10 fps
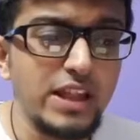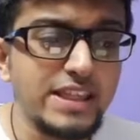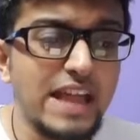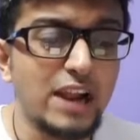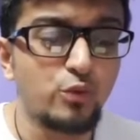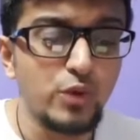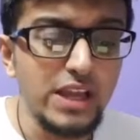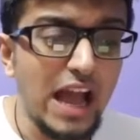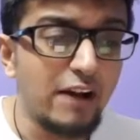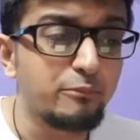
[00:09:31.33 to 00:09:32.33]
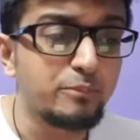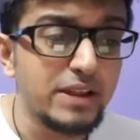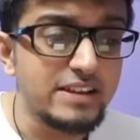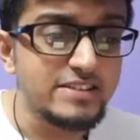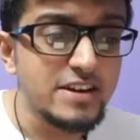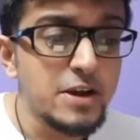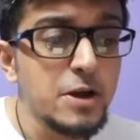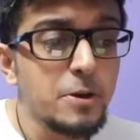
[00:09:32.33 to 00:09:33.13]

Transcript: queen that we have placed